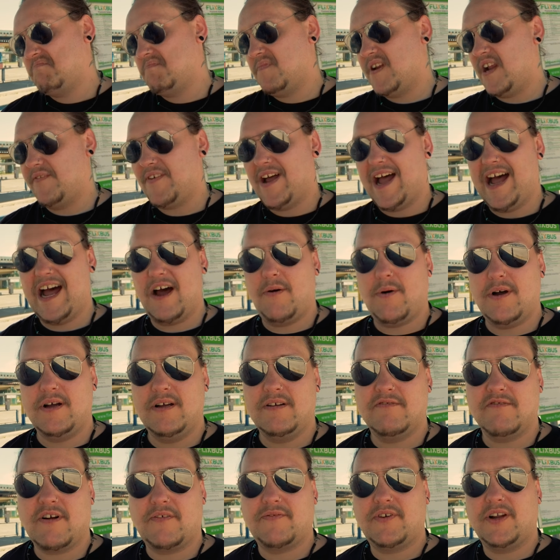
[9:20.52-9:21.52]
Another hour
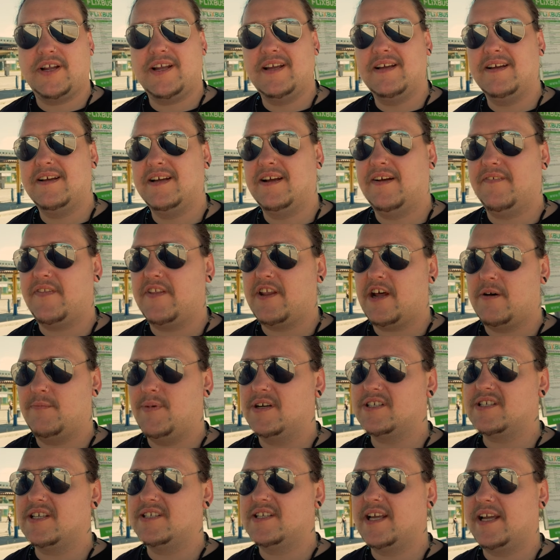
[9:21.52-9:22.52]
roughly, and our
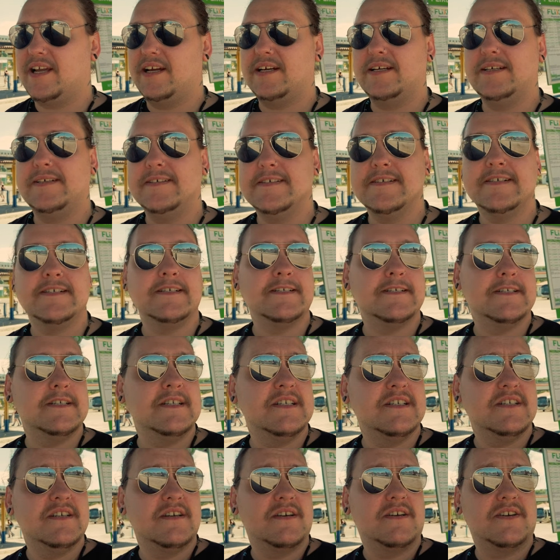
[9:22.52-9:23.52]
bus is here.
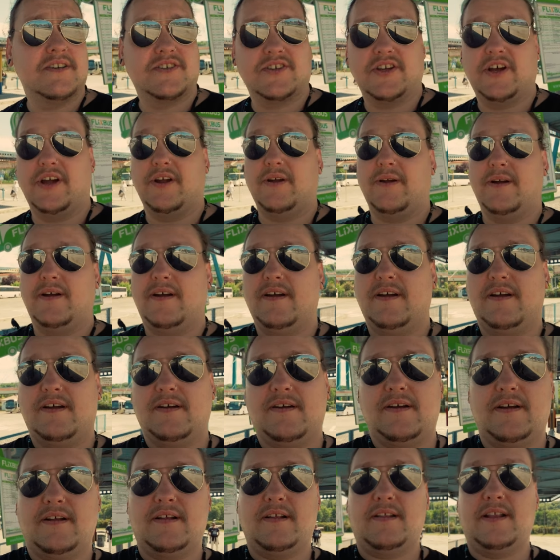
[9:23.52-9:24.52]
So
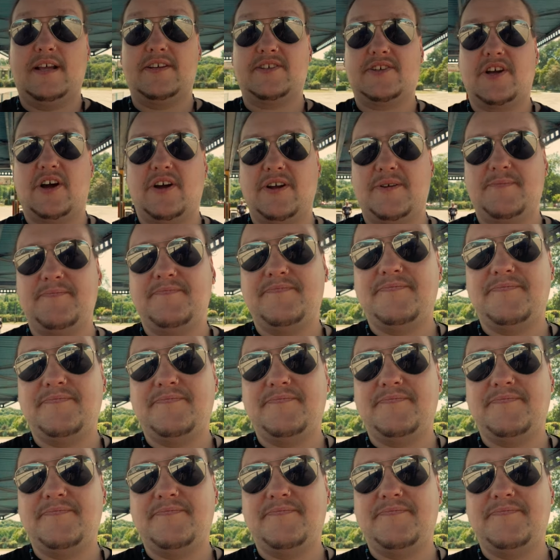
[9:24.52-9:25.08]
let's go.